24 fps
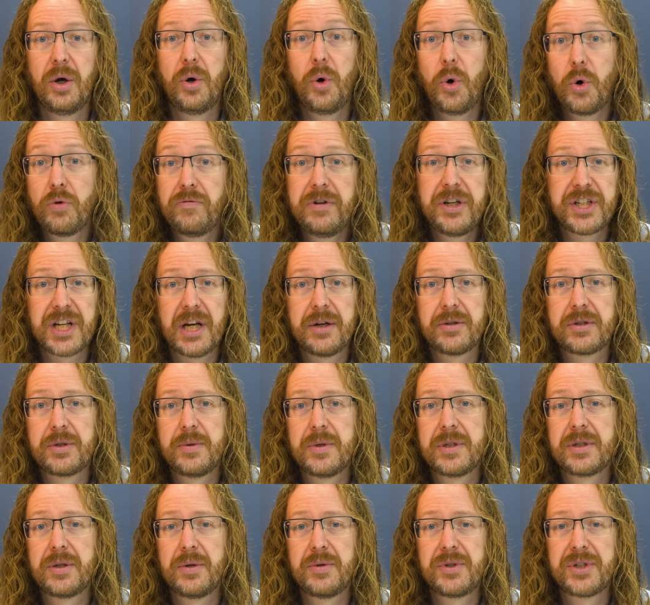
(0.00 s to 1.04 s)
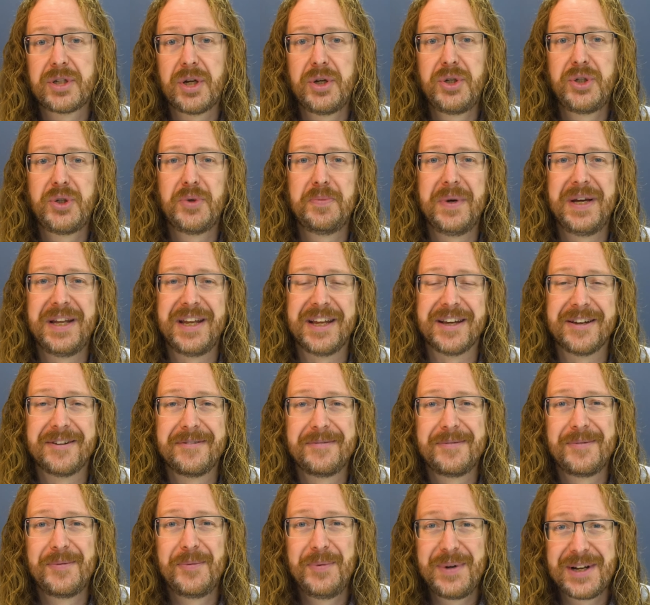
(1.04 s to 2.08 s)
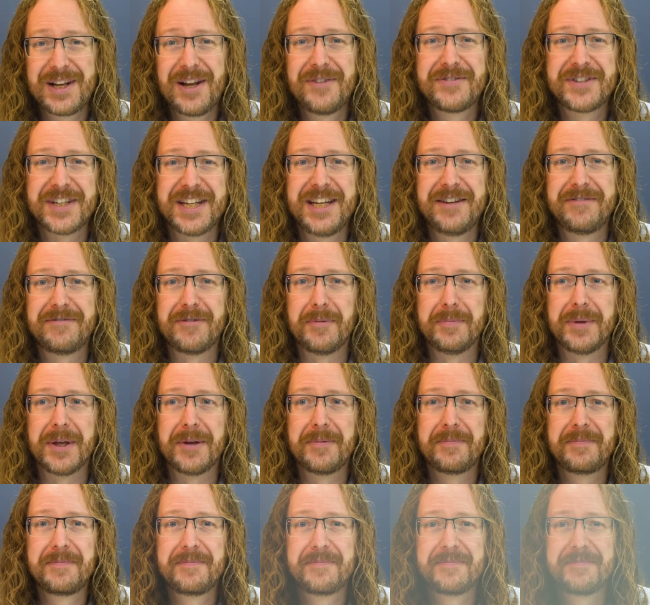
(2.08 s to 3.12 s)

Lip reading: or reach out to us on social media. We'd love to hear from you.